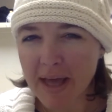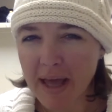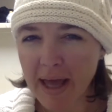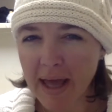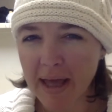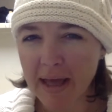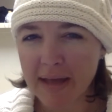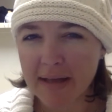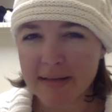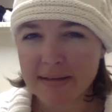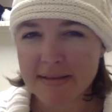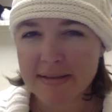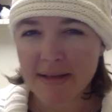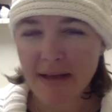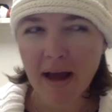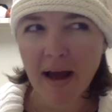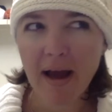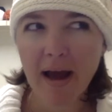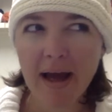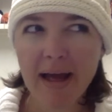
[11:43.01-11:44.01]
and
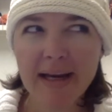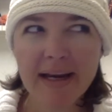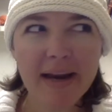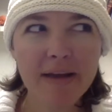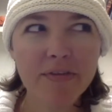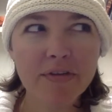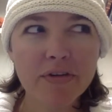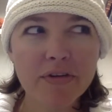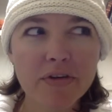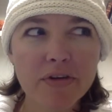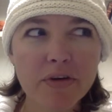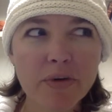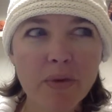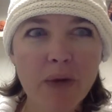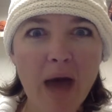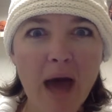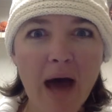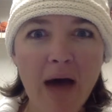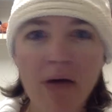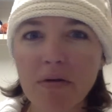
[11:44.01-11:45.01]
I never knew
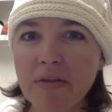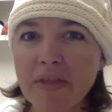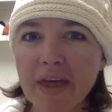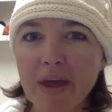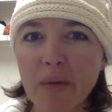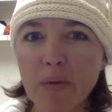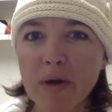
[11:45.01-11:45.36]
how they